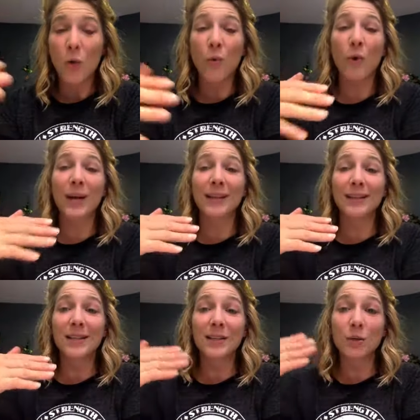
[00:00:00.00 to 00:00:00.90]
or
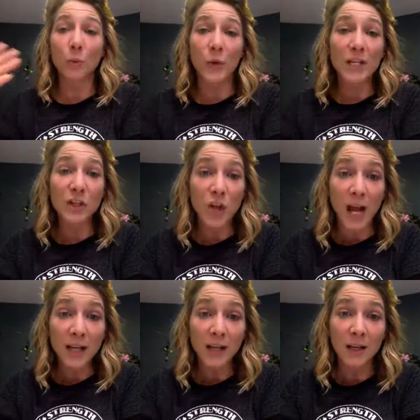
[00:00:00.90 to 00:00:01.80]
at least to
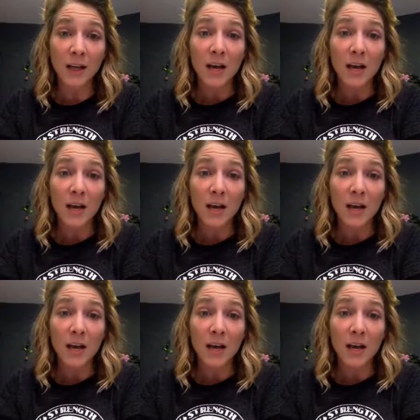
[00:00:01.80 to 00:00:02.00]
recheck